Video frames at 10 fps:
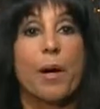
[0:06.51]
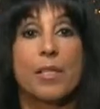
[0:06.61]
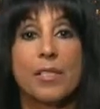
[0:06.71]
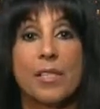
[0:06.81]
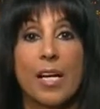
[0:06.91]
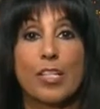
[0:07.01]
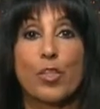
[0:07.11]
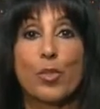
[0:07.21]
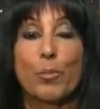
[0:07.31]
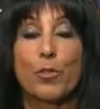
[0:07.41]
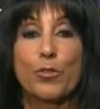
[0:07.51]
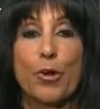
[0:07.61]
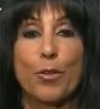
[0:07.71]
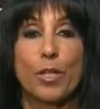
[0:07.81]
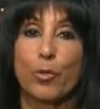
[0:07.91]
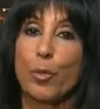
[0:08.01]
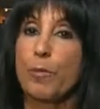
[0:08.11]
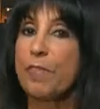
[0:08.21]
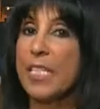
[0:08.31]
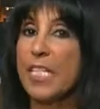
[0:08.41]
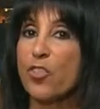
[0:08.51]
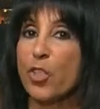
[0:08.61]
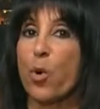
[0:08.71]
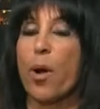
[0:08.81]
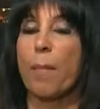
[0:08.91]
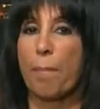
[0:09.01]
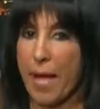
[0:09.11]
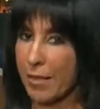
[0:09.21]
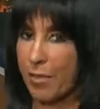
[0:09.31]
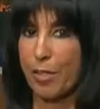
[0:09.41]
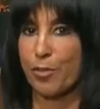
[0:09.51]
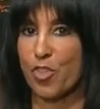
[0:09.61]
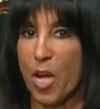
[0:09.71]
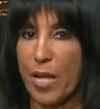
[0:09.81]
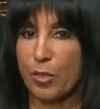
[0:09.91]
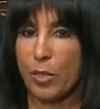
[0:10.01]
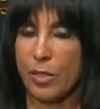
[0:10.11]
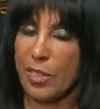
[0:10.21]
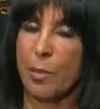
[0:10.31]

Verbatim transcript: But in tonight's school patrol, a group of teens are going back to their childhood